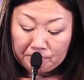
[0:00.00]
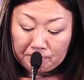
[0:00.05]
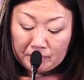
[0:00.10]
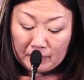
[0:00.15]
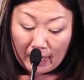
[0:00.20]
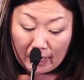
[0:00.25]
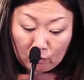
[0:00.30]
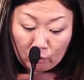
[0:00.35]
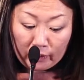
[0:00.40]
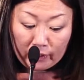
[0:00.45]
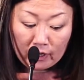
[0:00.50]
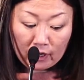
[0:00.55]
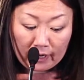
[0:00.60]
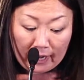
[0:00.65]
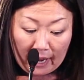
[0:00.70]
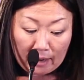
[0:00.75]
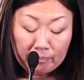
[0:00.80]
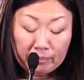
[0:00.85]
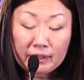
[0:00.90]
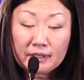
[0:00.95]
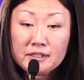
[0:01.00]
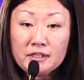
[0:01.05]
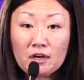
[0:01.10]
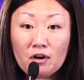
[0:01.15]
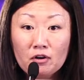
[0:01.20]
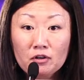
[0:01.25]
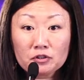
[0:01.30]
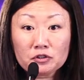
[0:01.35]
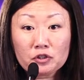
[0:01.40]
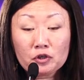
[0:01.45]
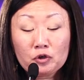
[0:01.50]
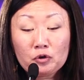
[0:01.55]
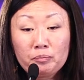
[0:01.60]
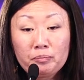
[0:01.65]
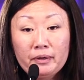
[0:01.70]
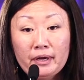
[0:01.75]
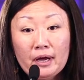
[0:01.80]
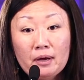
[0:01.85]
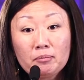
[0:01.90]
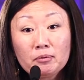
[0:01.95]
we are happy to also
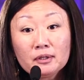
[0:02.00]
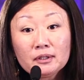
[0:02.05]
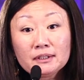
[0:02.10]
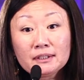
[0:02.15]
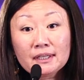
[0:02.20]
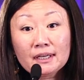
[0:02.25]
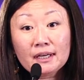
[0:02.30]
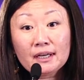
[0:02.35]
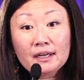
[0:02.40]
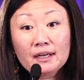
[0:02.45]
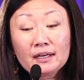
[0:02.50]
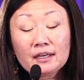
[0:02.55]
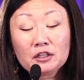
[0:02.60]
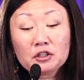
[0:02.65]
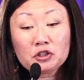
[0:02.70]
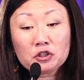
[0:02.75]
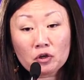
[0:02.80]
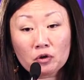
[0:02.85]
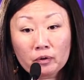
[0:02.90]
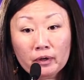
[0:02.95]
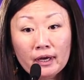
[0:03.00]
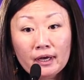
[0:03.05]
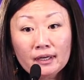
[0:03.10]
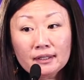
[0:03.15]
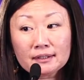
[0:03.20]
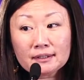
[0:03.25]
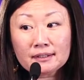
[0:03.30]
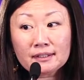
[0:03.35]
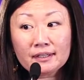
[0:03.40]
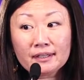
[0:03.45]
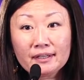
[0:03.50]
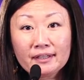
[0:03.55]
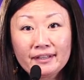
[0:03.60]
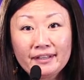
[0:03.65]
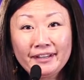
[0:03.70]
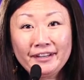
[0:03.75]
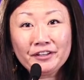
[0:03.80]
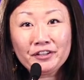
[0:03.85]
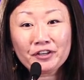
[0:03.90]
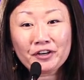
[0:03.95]
be able to showcase the
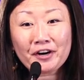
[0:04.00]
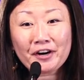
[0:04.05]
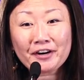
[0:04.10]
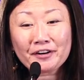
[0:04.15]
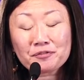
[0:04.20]
Eagle